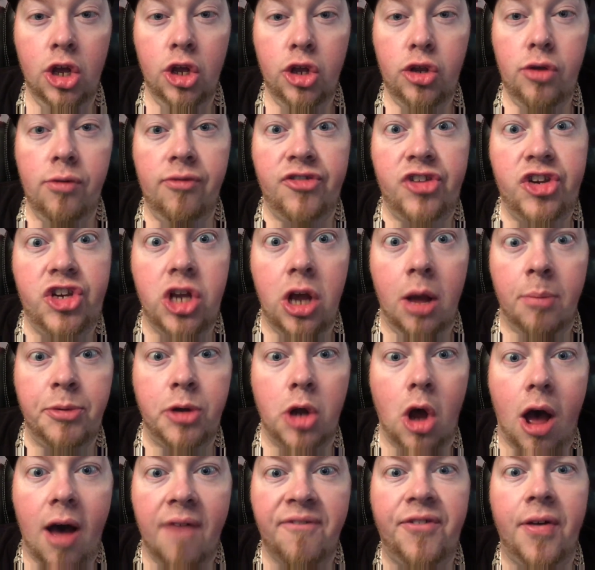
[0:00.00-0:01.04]
you've jumped
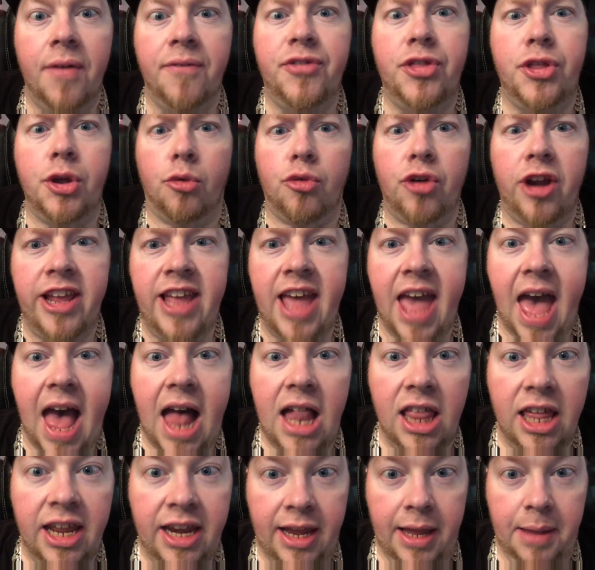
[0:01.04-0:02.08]
off of the
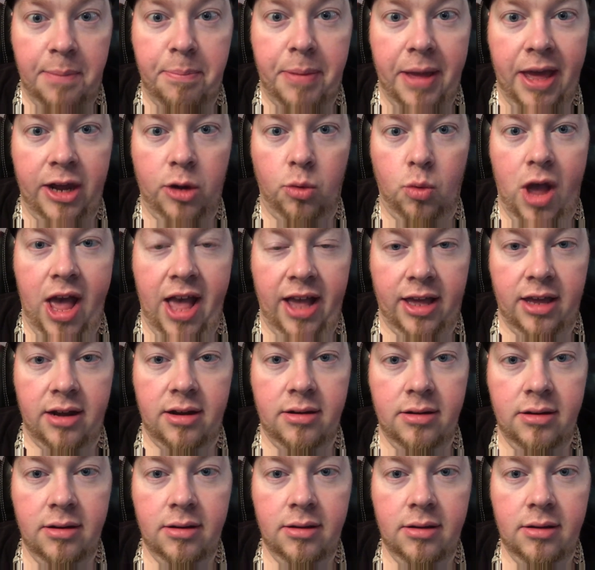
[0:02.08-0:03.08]
reality bandwagon.